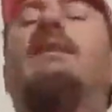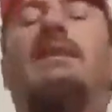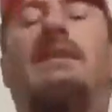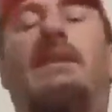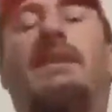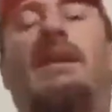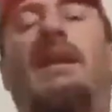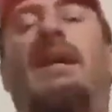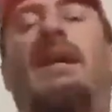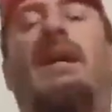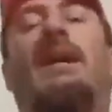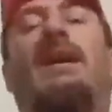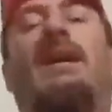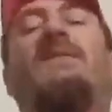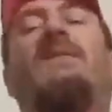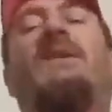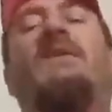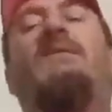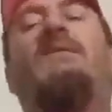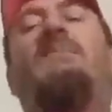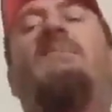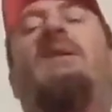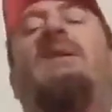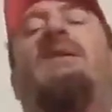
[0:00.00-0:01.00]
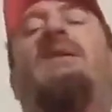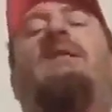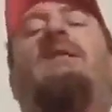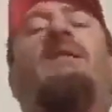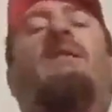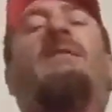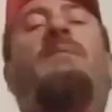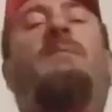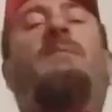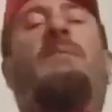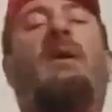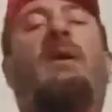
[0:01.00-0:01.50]
Yeah, I've never
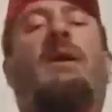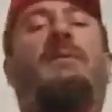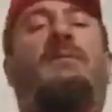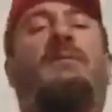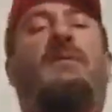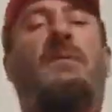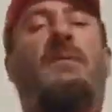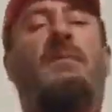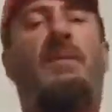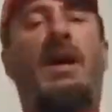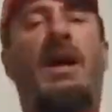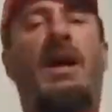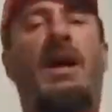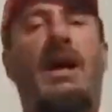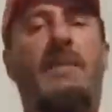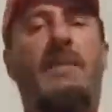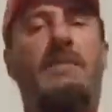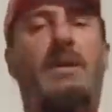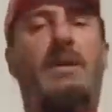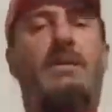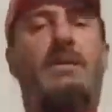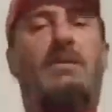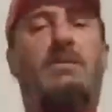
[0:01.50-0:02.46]
been for Bob.